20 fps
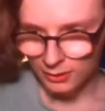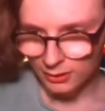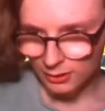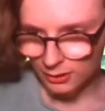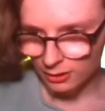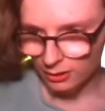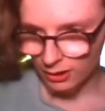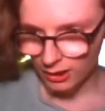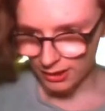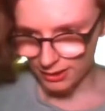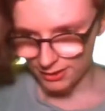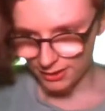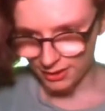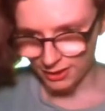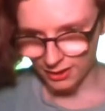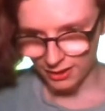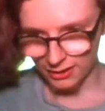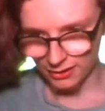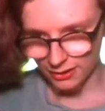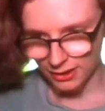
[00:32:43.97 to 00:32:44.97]
Alright
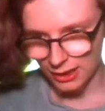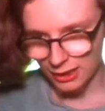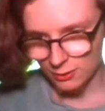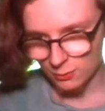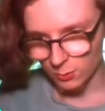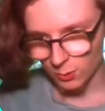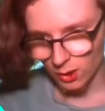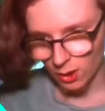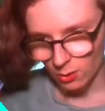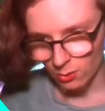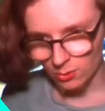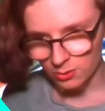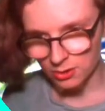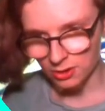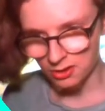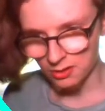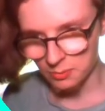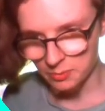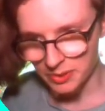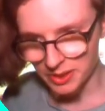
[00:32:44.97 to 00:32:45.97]
then, guess we're going
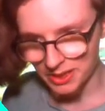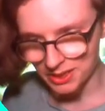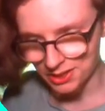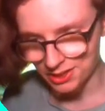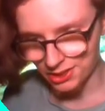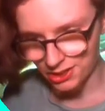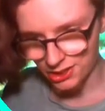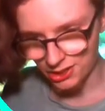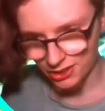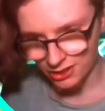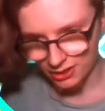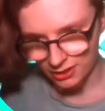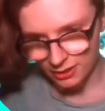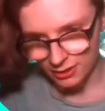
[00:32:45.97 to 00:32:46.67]
to the beach.